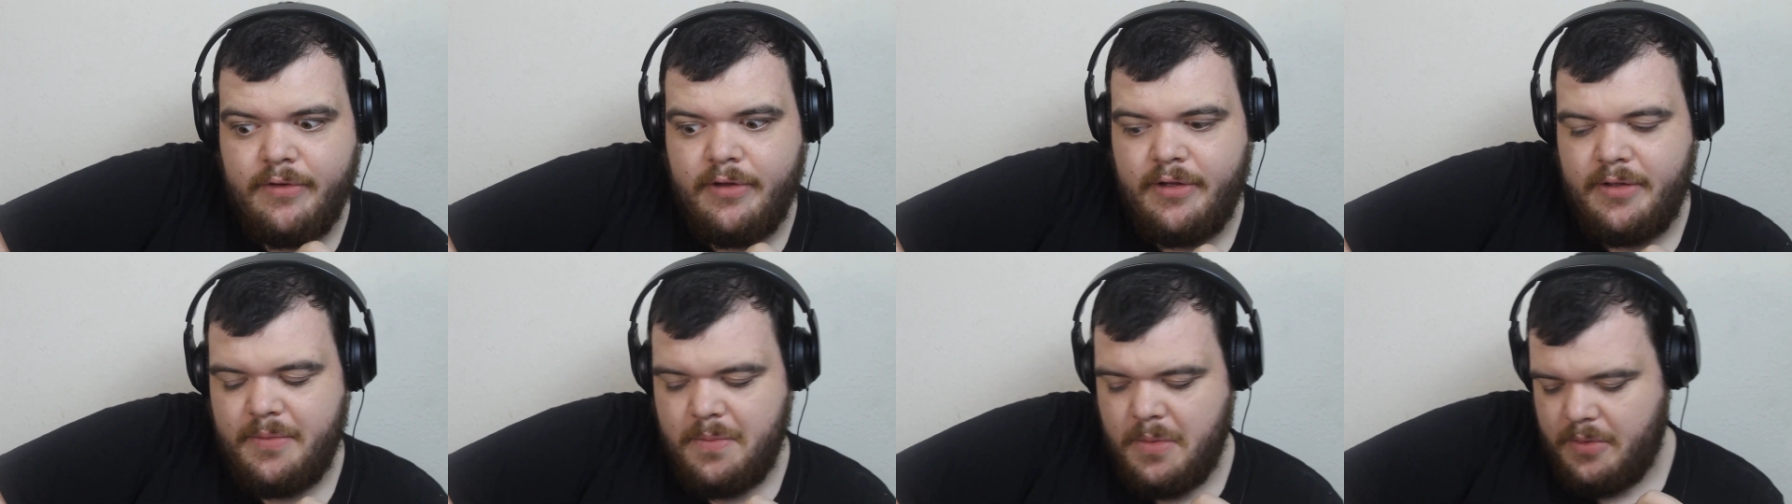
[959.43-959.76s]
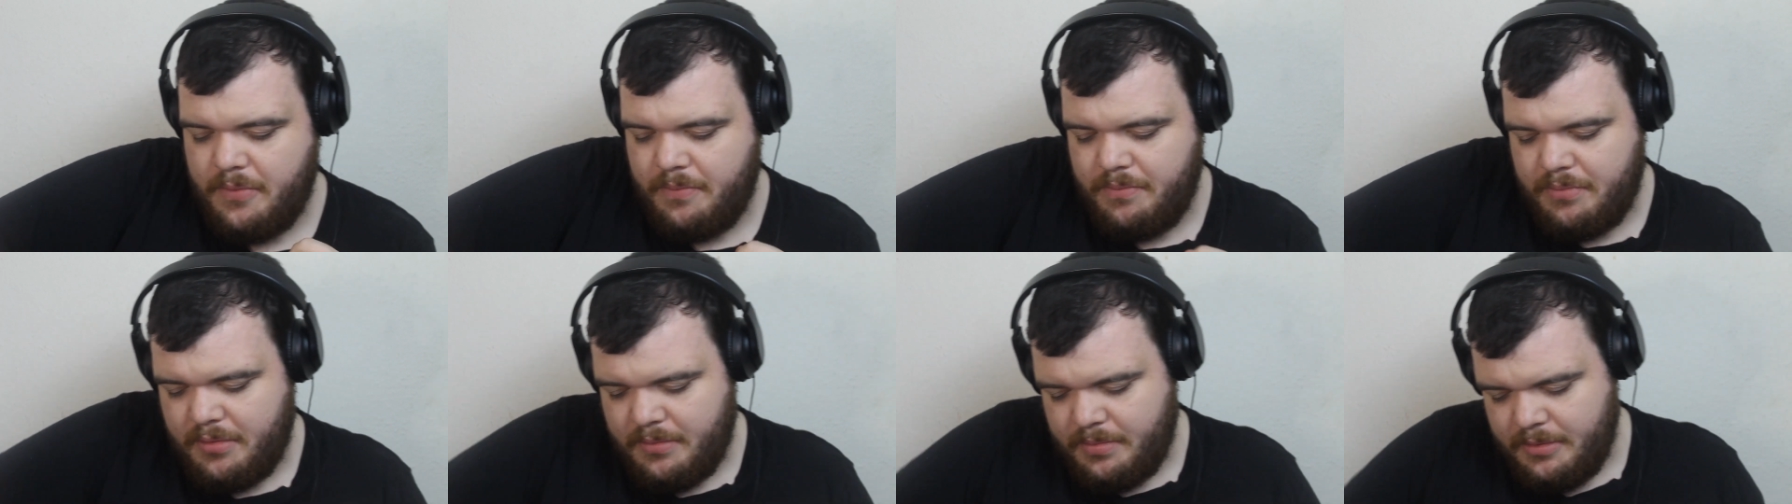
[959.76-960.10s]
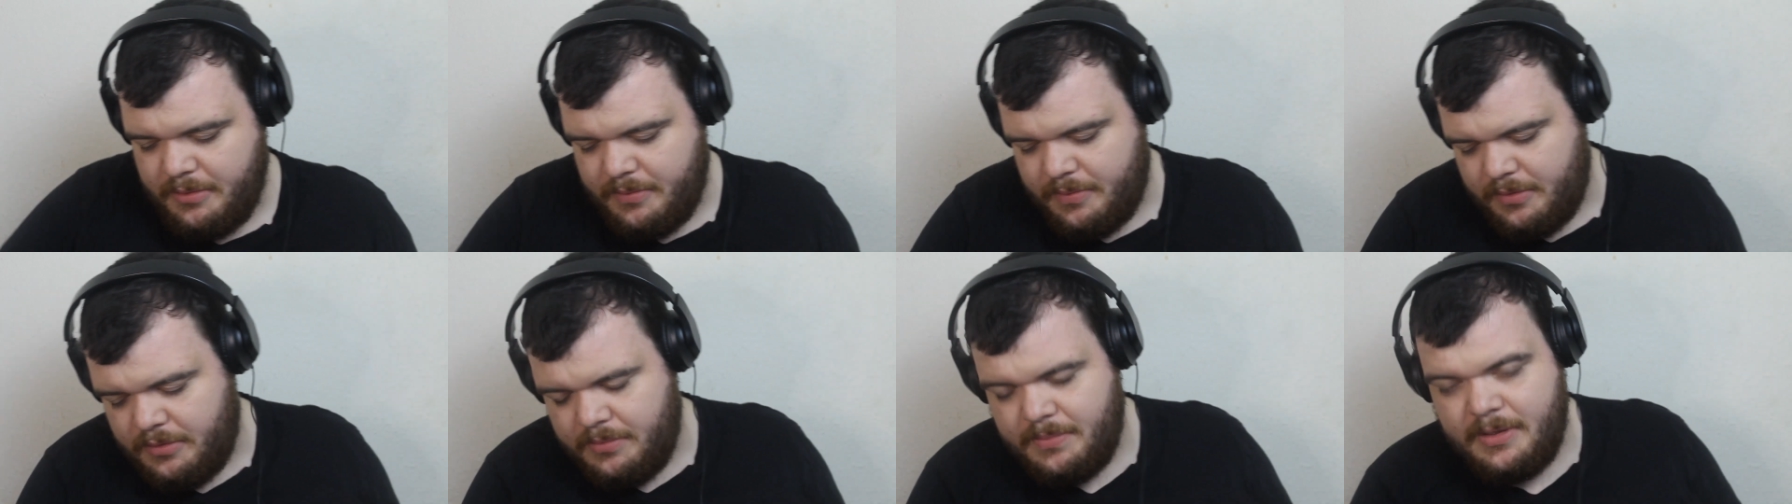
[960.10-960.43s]
um, I
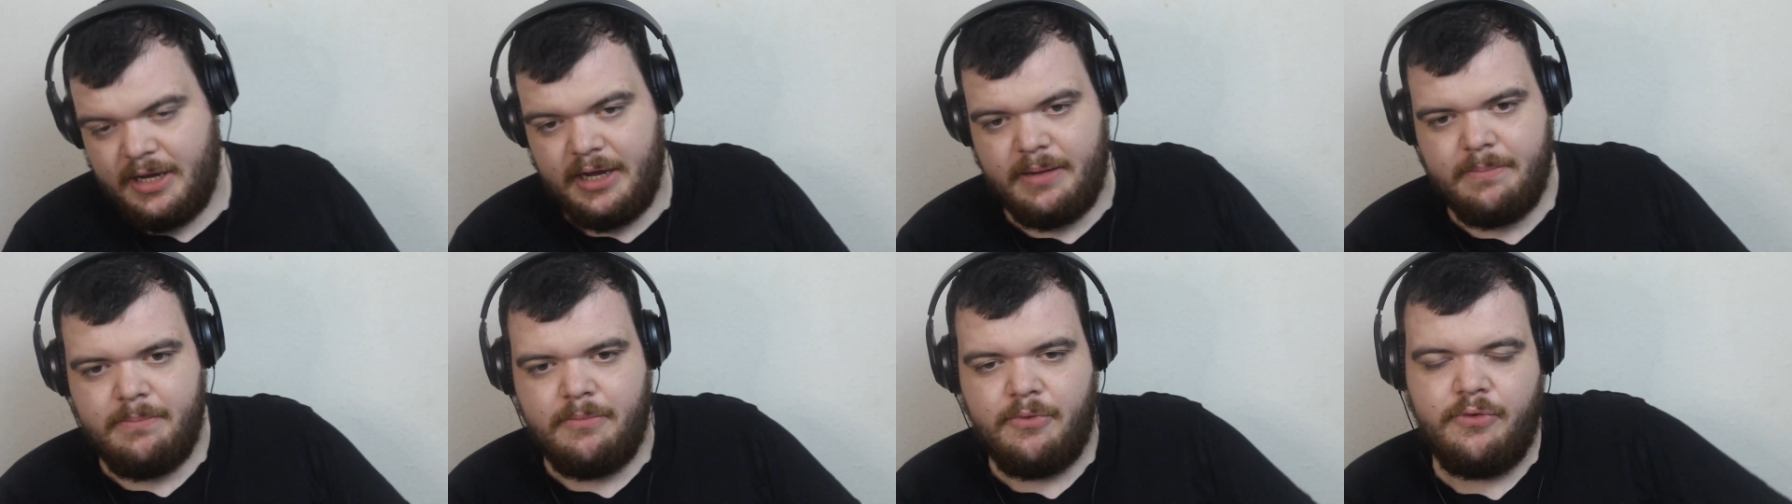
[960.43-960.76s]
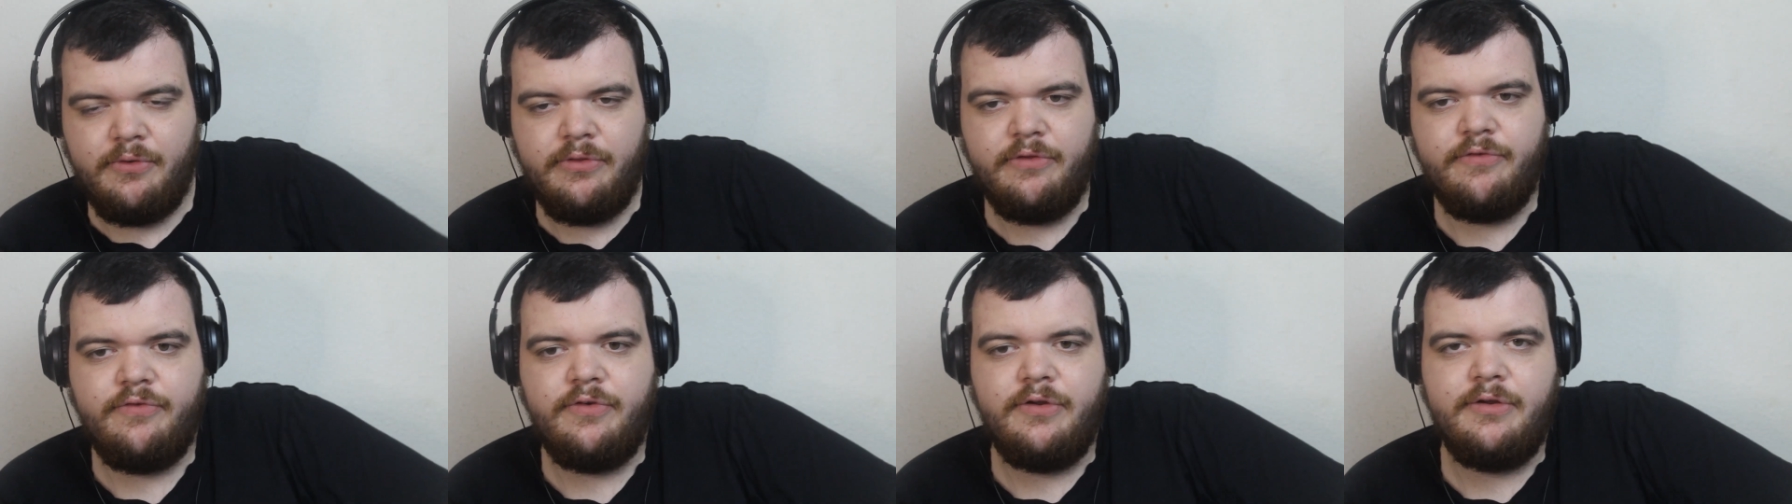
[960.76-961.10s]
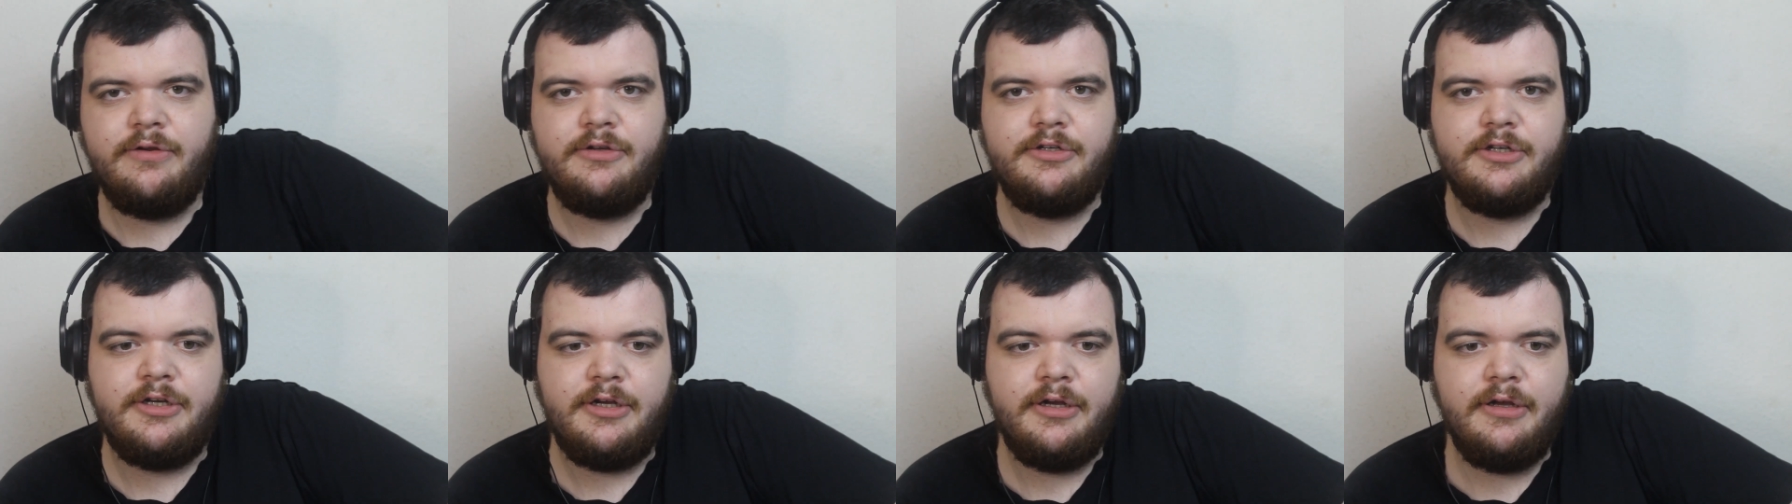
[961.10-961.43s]
probably will be getting more in the
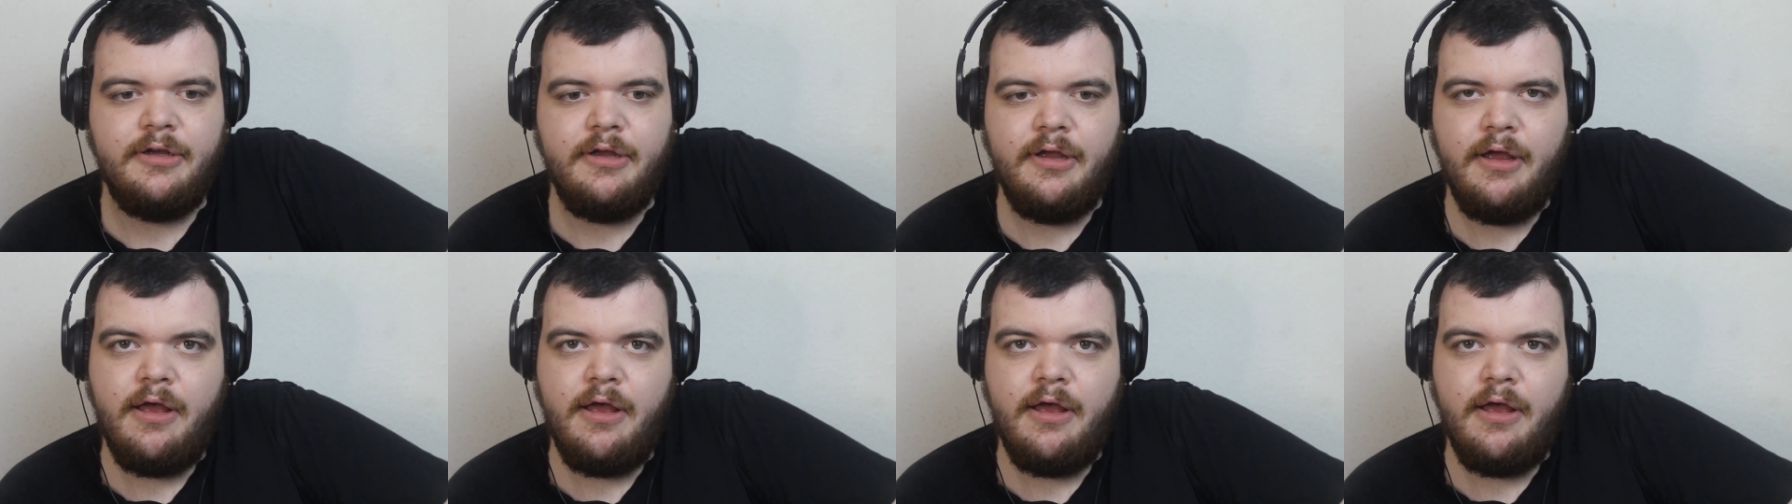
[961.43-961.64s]
future,